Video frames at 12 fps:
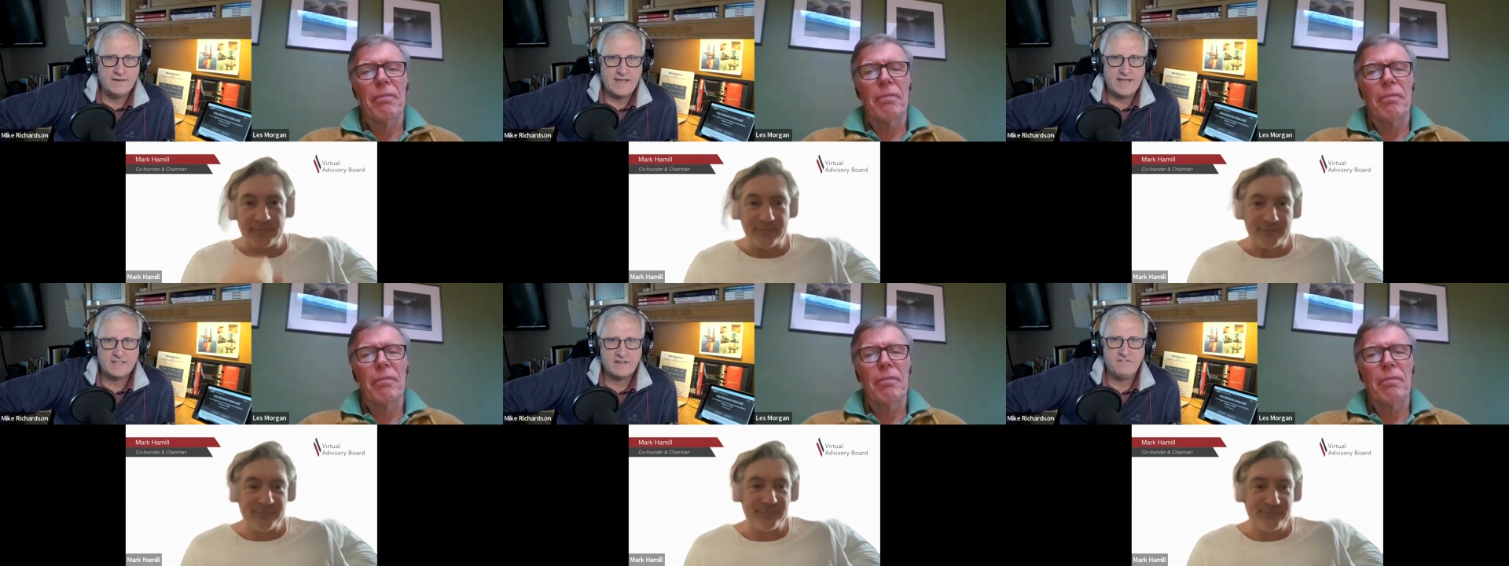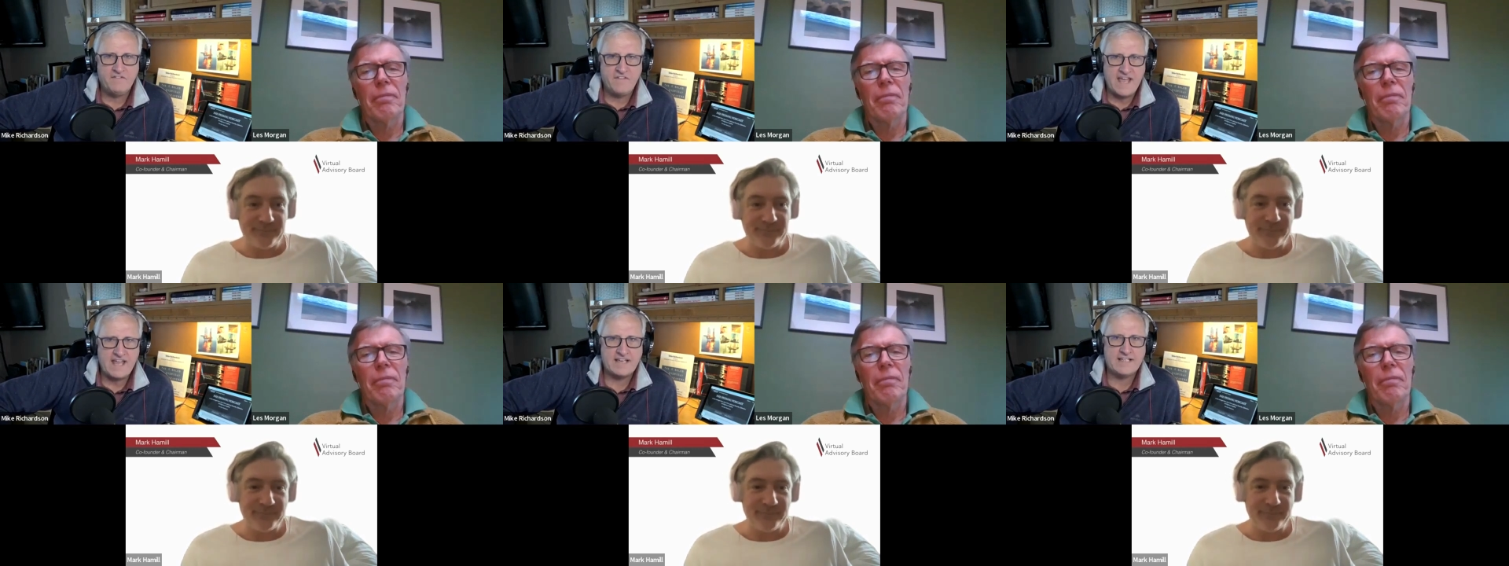Speaker 1: as a
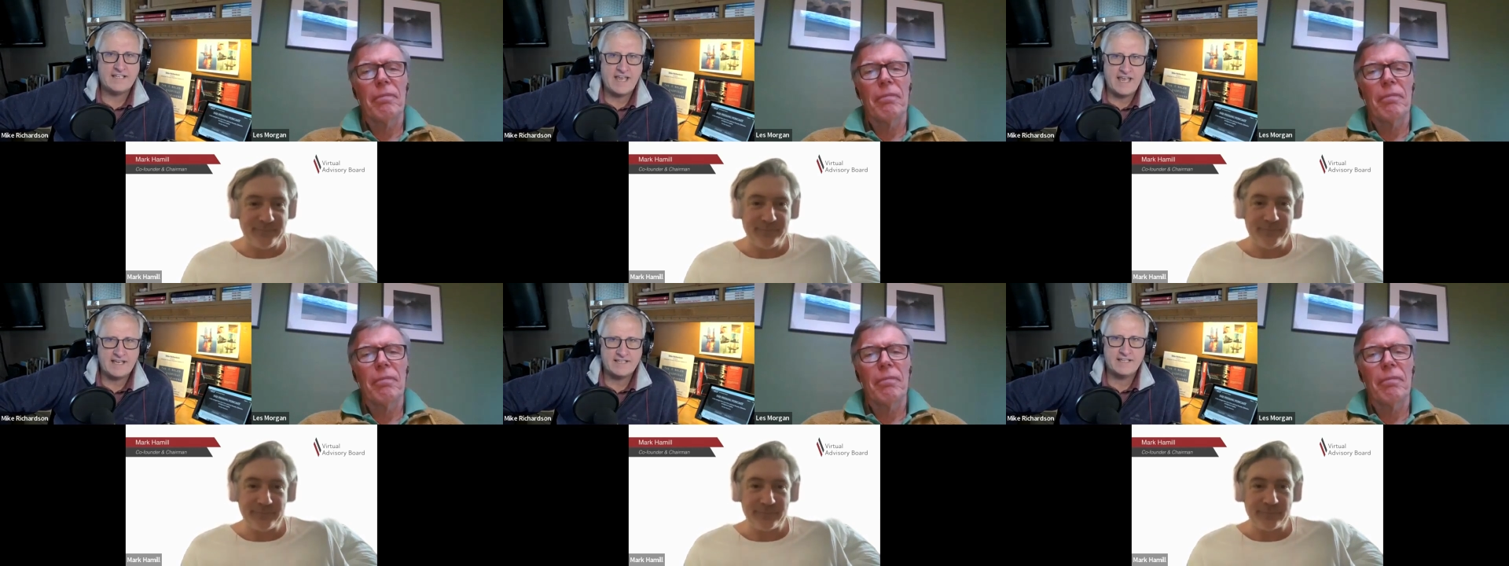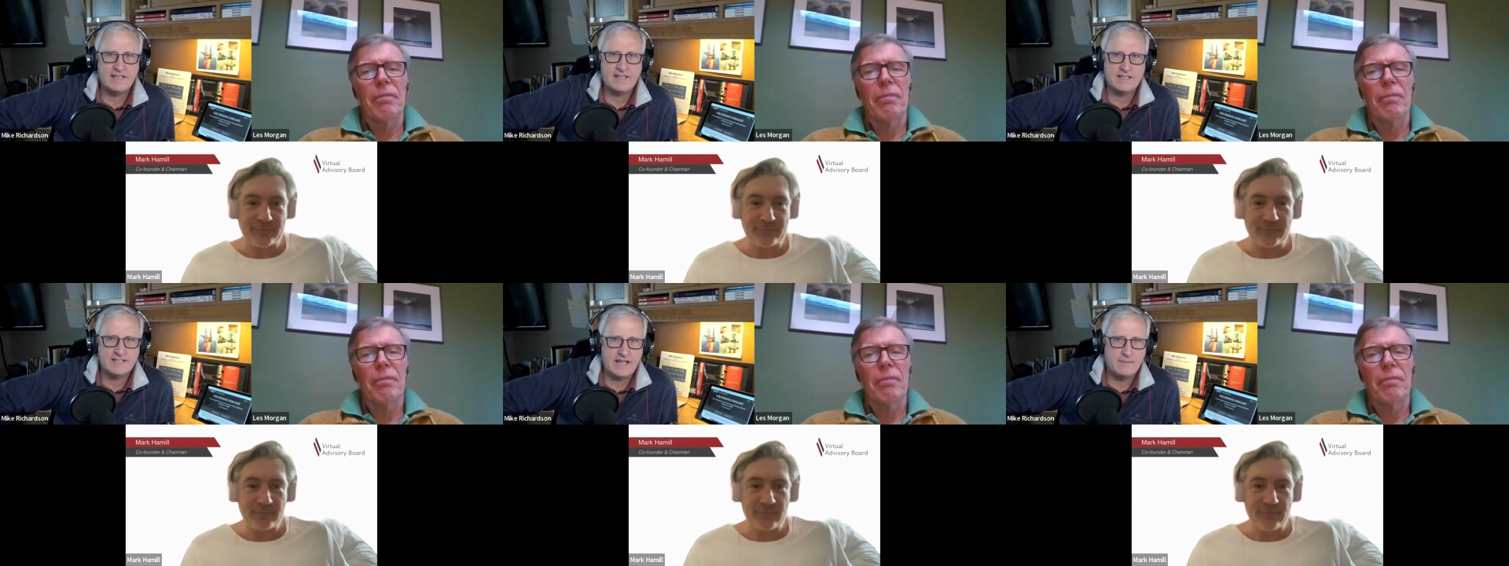fantastic
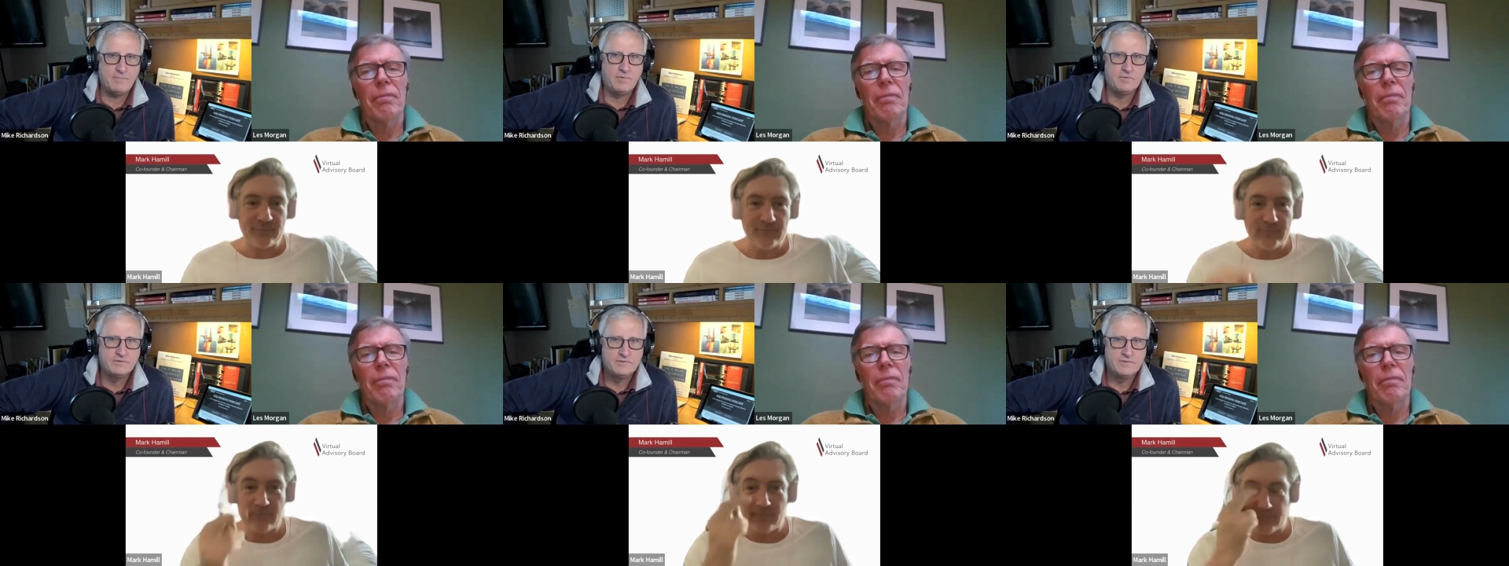example